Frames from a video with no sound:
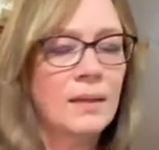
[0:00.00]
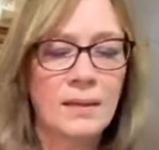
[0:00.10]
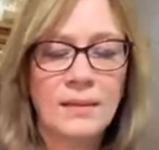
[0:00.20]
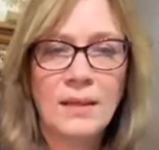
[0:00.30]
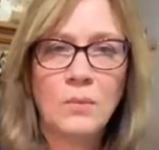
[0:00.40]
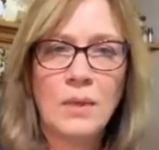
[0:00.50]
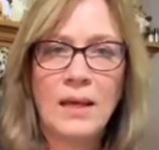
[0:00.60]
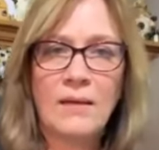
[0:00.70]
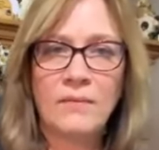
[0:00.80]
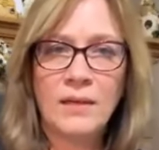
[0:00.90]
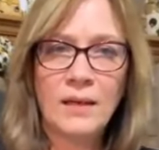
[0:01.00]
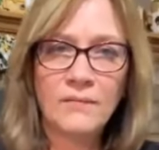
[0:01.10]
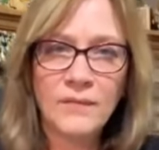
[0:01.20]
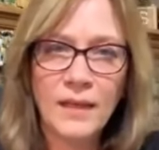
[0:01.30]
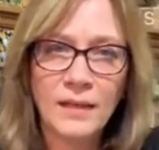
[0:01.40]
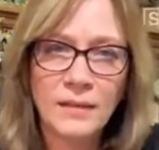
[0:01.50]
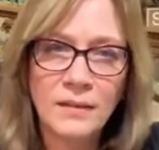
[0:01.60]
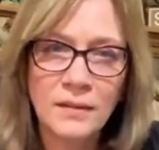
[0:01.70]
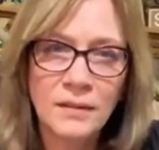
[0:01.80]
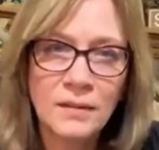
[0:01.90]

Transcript: And I think we'll have enough then.